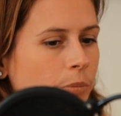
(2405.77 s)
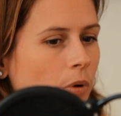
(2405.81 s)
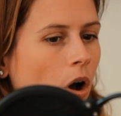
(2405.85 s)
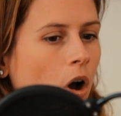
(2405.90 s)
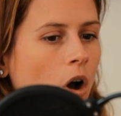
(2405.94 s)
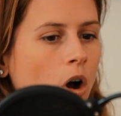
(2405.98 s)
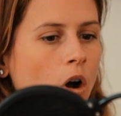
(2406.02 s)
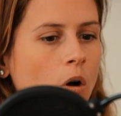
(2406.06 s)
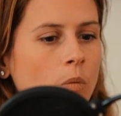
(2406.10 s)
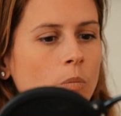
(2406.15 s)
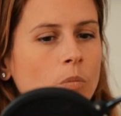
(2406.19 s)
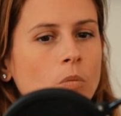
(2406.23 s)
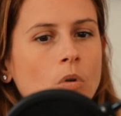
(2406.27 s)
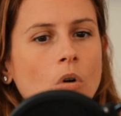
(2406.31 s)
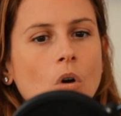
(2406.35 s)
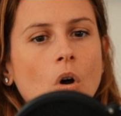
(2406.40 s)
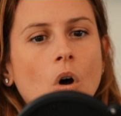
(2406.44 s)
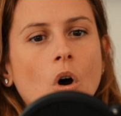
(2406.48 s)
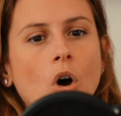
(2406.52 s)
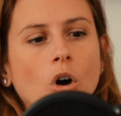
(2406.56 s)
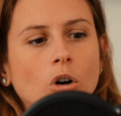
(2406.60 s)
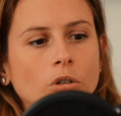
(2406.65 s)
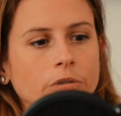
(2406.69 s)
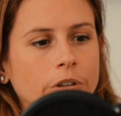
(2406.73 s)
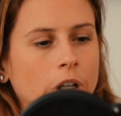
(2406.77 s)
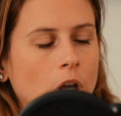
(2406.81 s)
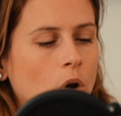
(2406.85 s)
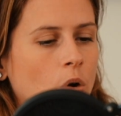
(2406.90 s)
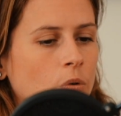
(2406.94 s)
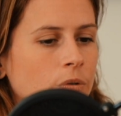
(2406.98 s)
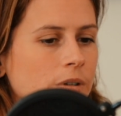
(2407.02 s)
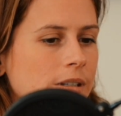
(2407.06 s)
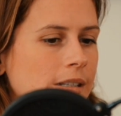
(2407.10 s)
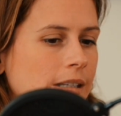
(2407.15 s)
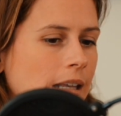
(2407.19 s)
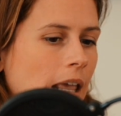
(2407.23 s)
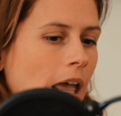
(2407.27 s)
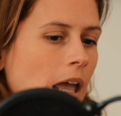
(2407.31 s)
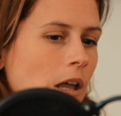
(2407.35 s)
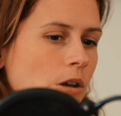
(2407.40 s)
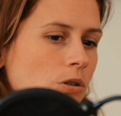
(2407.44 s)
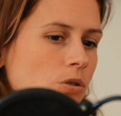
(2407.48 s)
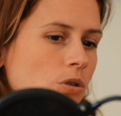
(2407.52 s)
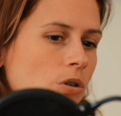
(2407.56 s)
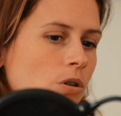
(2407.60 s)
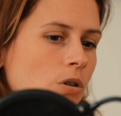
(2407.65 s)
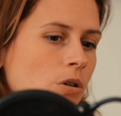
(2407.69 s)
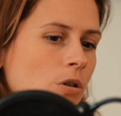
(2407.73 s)
home on their own
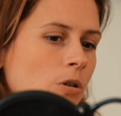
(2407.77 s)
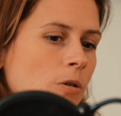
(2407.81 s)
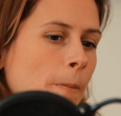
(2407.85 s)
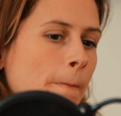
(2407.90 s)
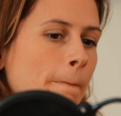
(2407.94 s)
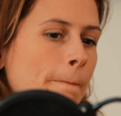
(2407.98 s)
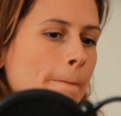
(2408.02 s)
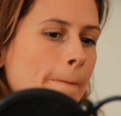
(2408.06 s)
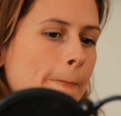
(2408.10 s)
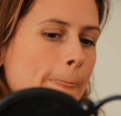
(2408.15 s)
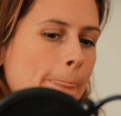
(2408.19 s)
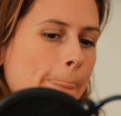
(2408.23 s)
schedule.